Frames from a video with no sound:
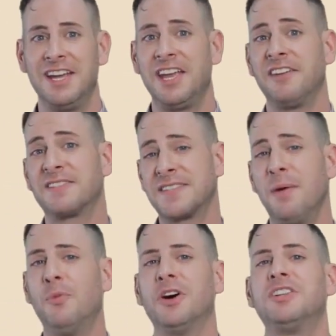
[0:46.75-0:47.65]
If
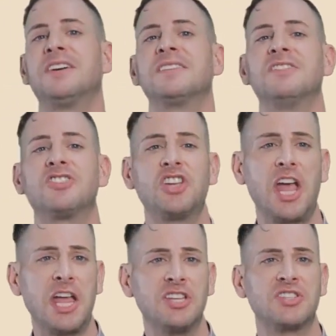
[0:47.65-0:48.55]
someone doesn't
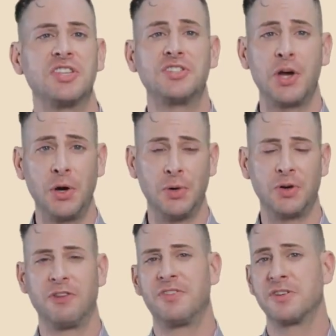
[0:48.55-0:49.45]
change the
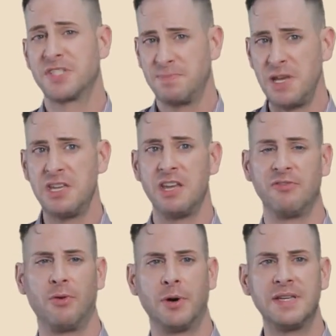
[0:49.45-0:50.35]
tone of their
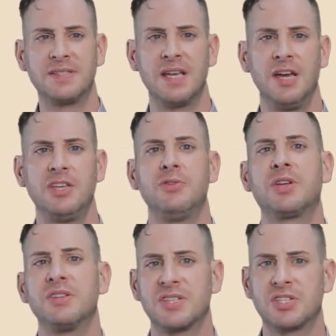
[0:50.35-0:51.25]
speaking voice, you
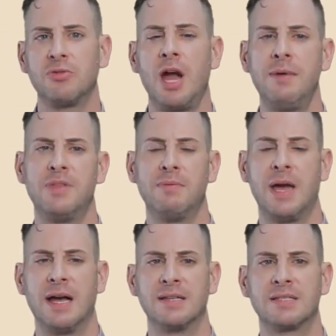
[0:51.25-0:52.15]
can describe them
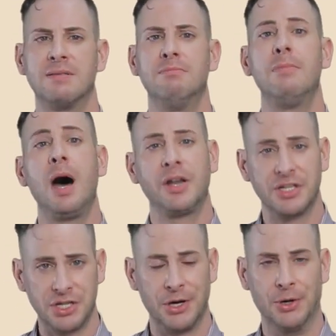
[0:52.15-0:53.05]
as
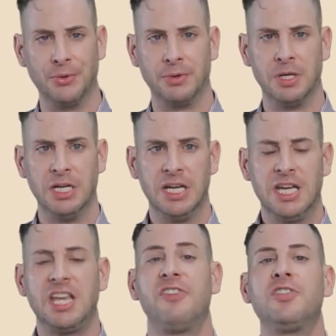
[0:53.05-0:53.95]
monotone.
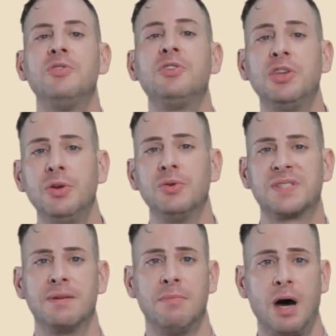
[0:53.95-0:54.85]
If you
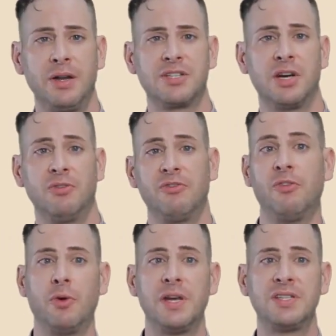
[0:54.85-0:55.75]
use a monotone
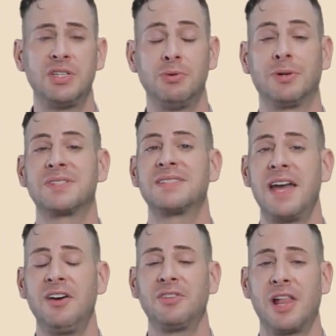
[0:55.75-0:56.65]
voice, you will
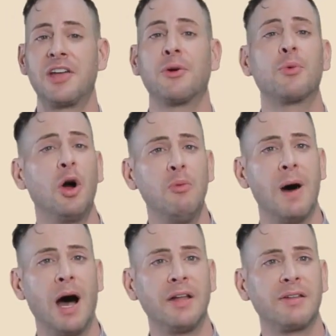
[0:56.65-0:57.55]
sound like a
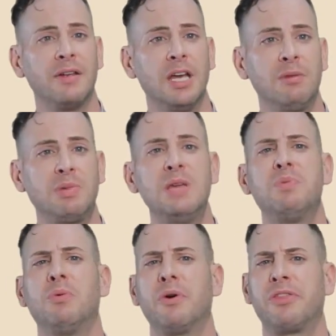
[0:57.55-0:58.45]
robot.
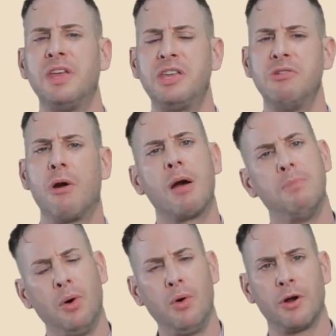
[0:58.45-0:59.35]
People will think you are
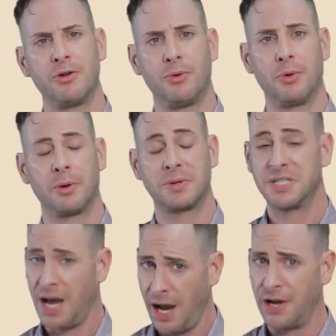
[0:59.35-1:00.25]
bored or
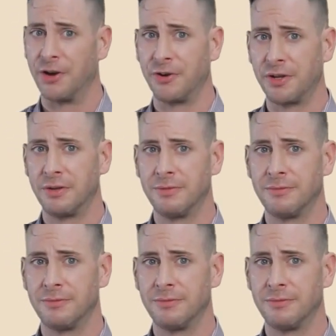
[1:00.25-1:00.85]
tired.